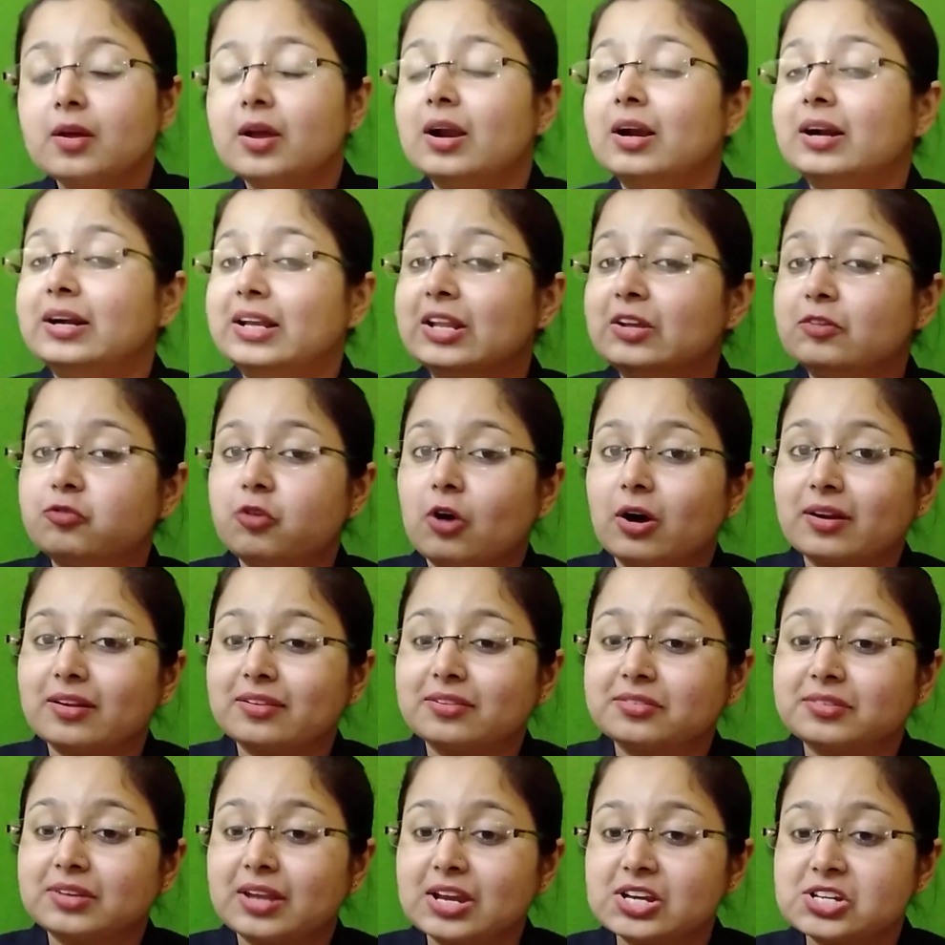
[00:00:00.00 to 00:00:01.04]

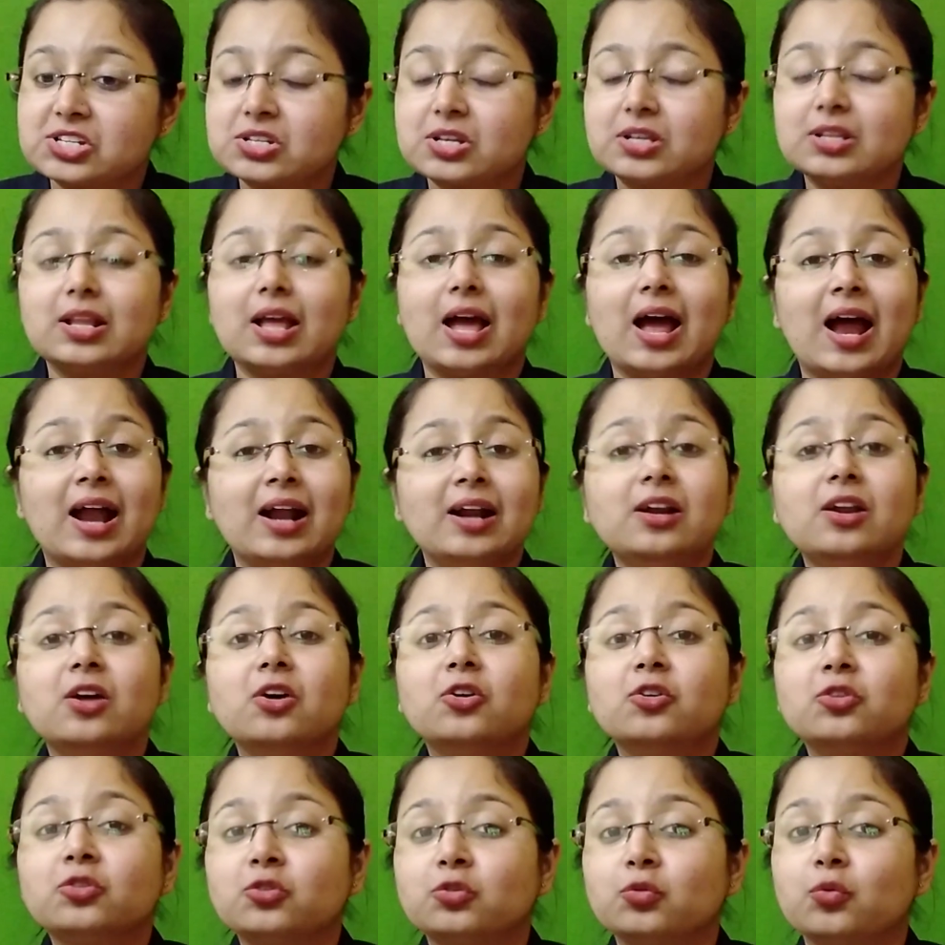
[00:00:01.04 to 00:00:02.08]
deforestation and
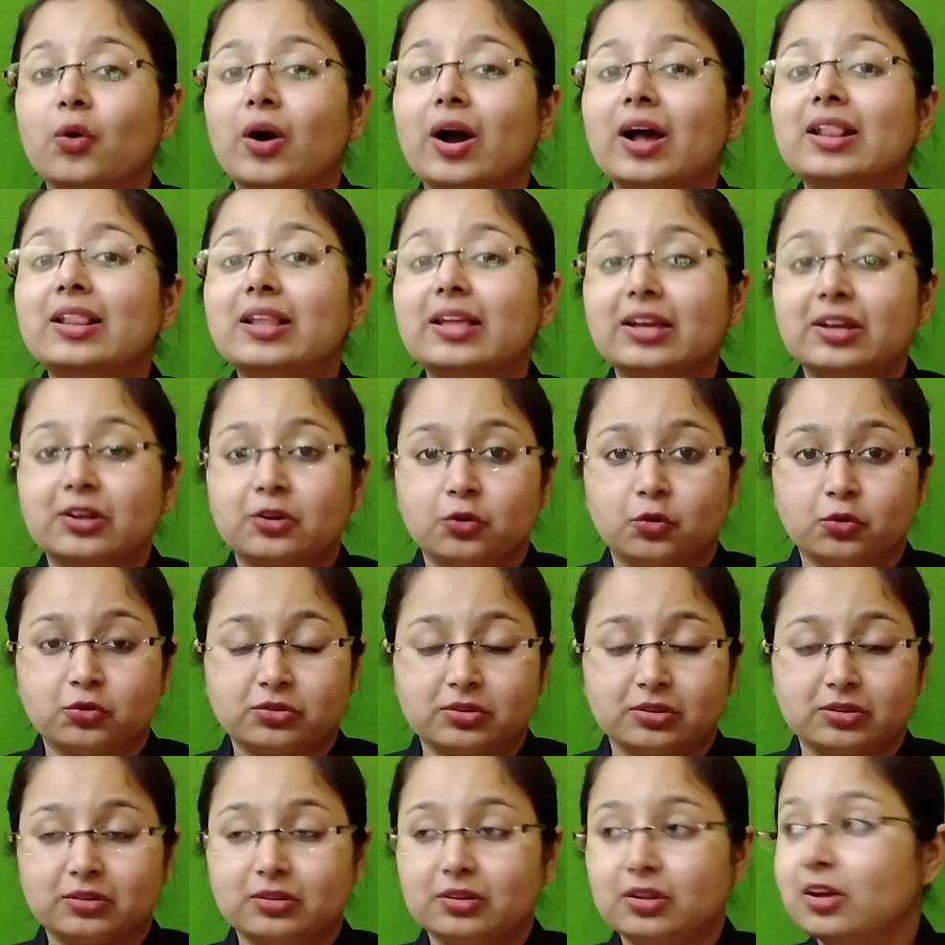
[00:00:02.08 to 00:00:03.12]
soil
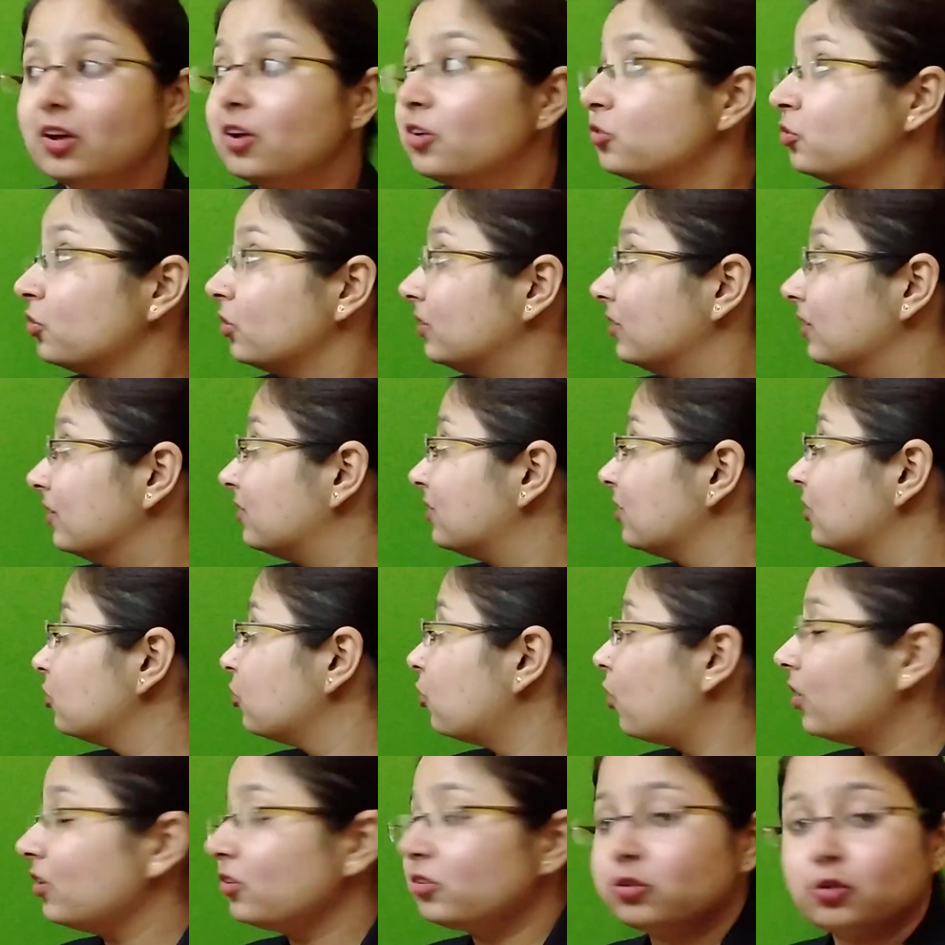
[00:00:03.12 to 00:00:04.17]
erosion. So this is
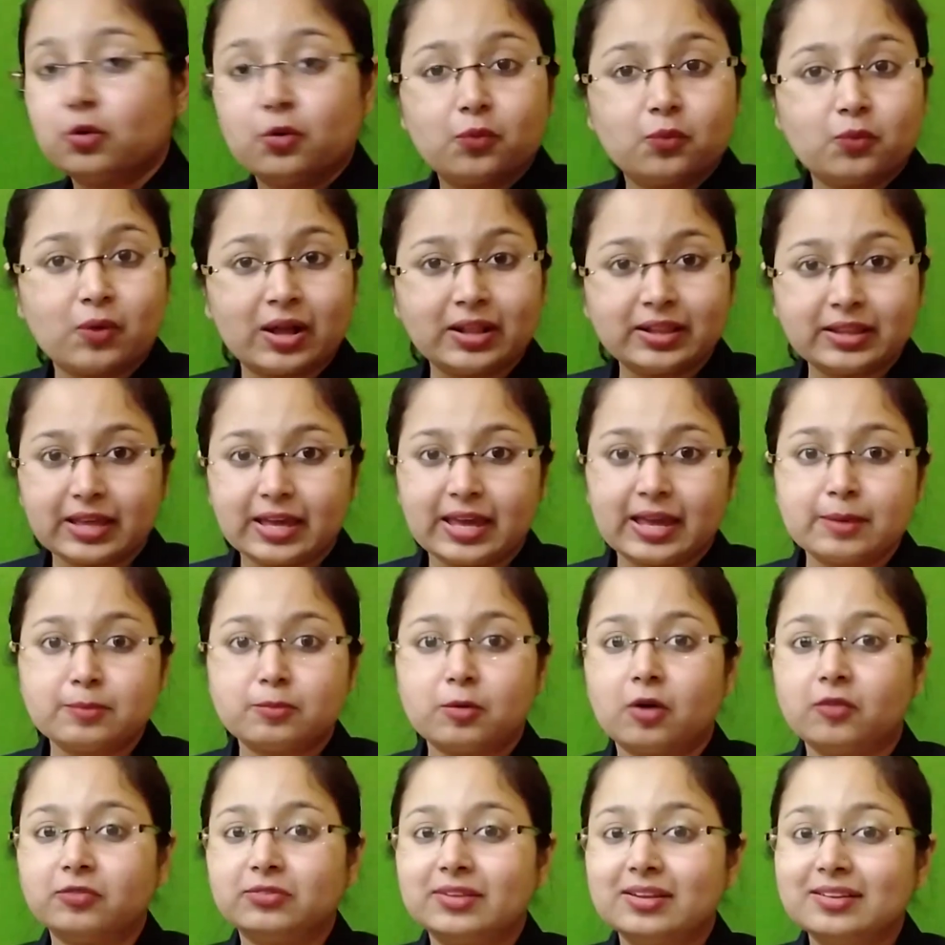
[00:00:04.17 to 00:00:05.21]
also one aim
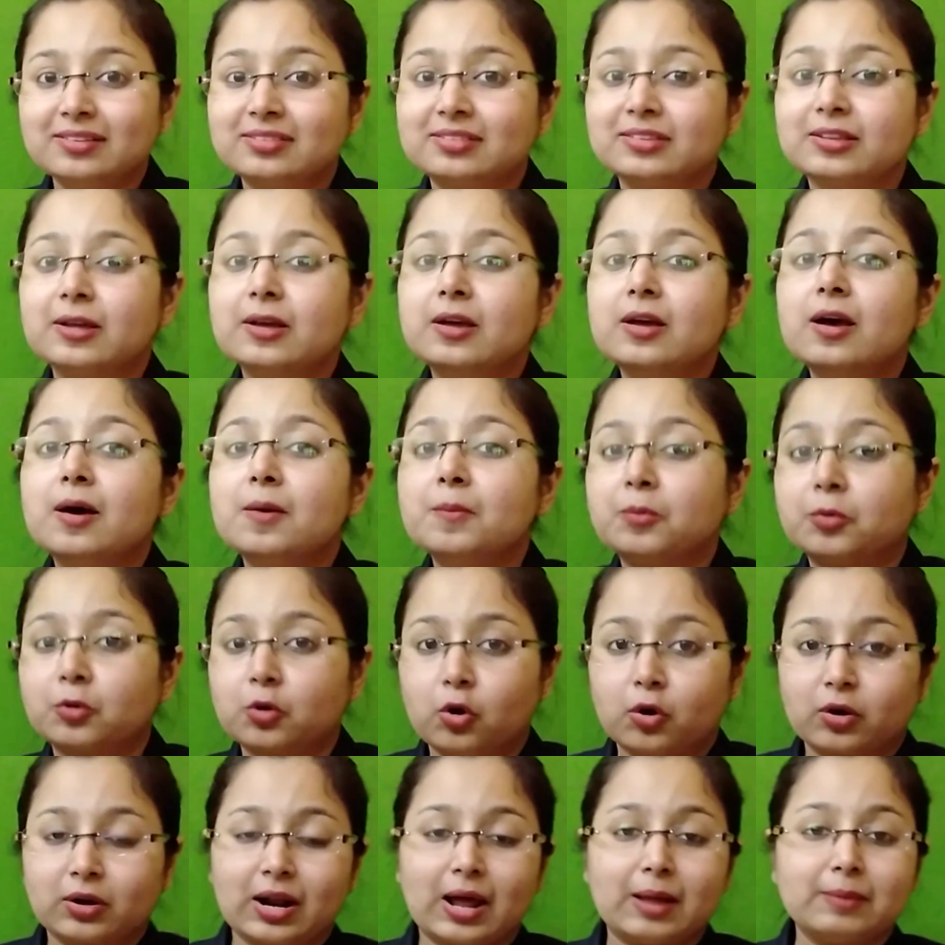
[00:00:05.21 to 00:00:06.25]
of this
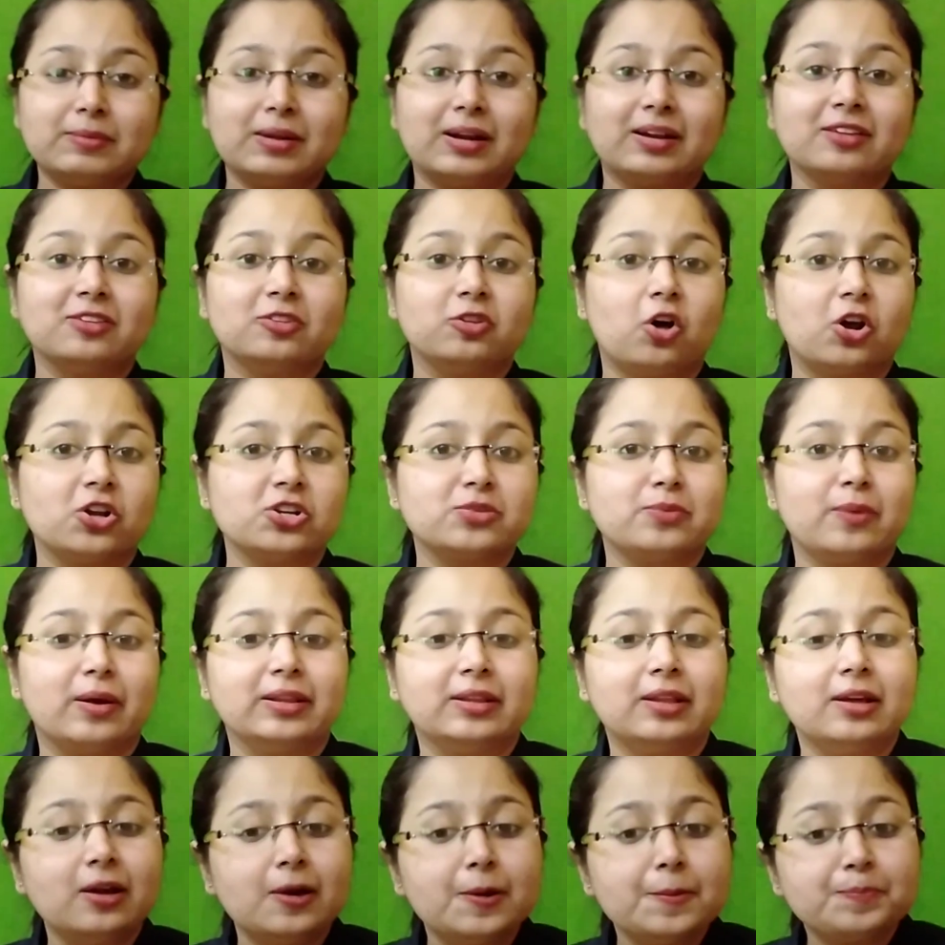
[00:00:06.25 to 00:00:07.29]
program that is launched by
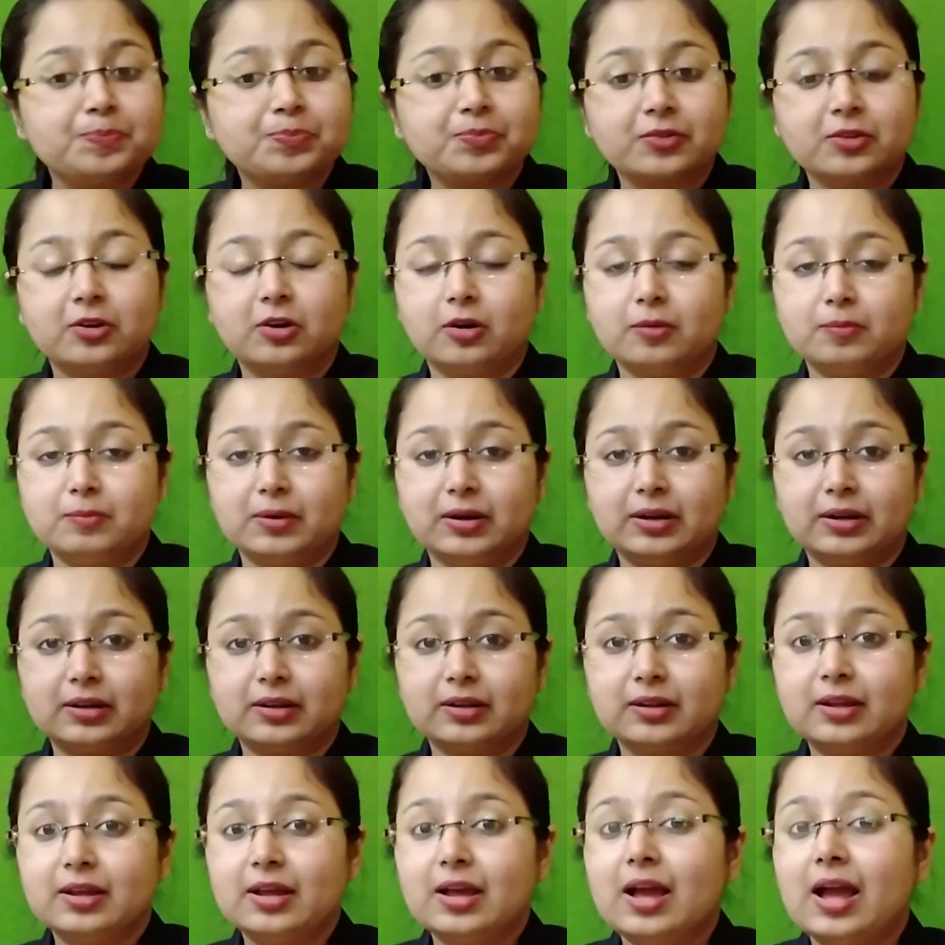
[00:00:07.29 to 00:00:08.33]
the government.
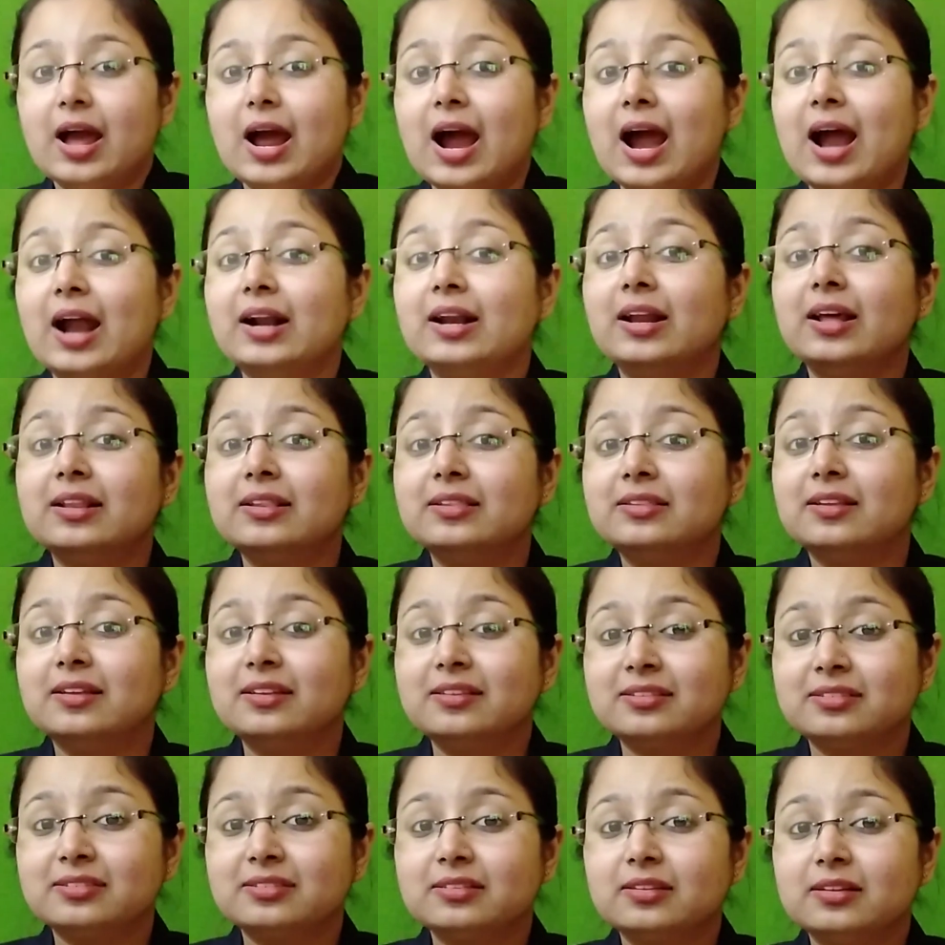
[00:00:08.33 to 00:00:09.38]
And in
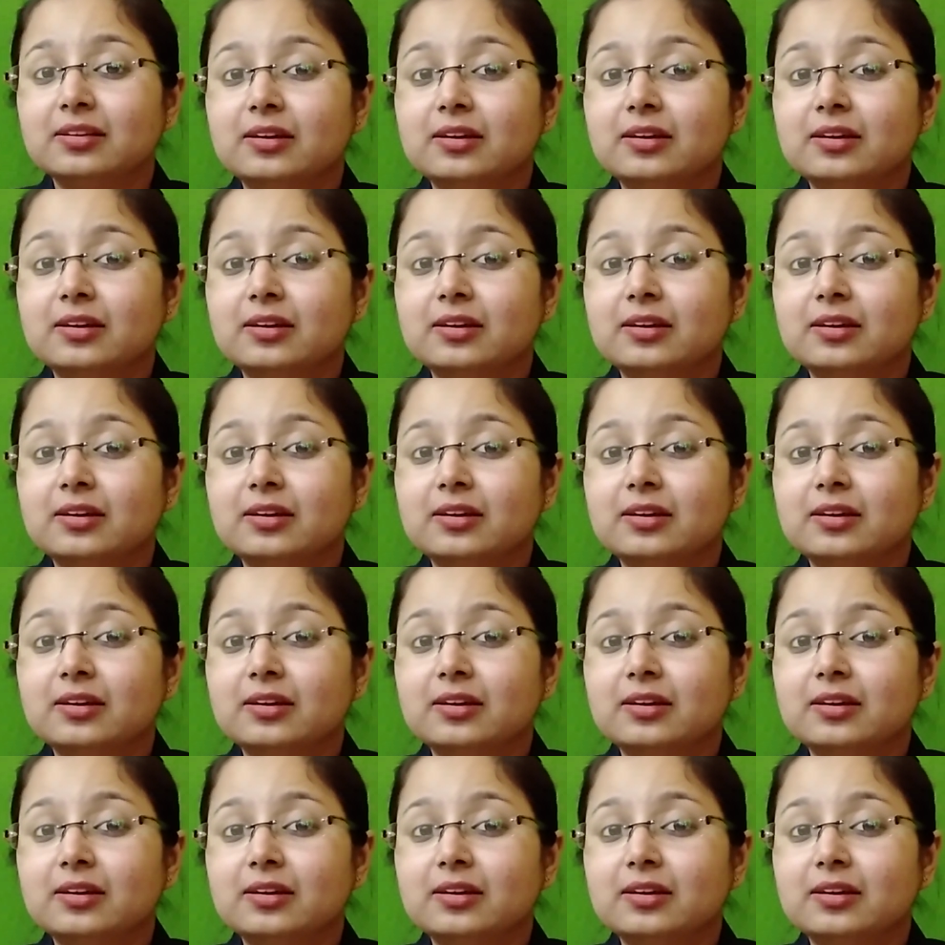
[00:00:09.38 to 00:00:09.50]
this,